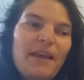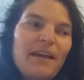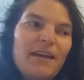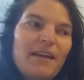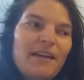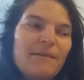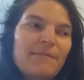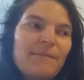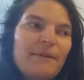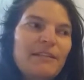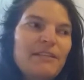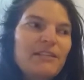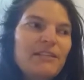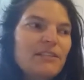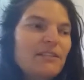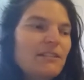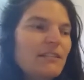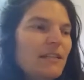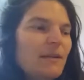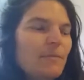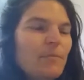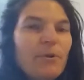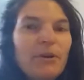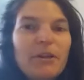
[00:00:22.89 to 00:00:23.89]
I just
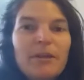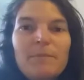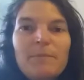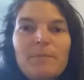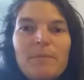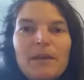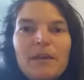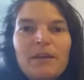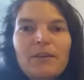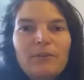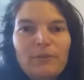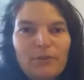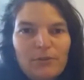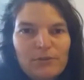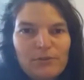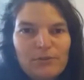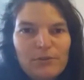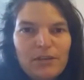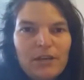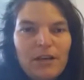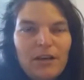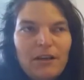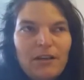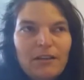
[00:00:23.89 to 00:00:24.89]
did a pretty big
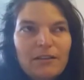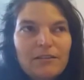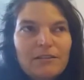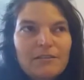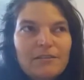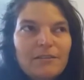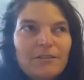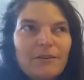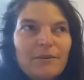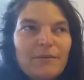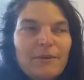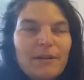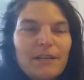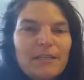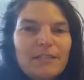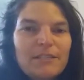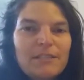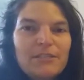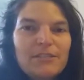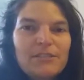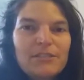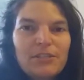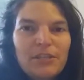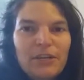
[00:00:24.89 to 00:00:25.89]
grocery haul, so I wanted
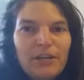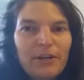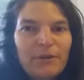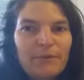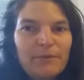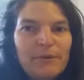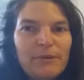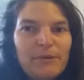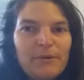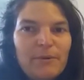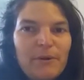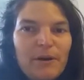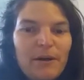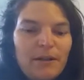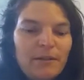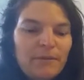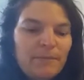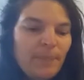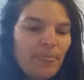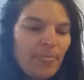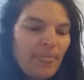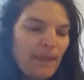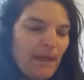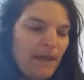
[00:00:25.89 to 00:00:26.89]
to share it with you
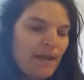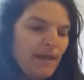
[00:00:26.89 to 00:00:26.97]
all.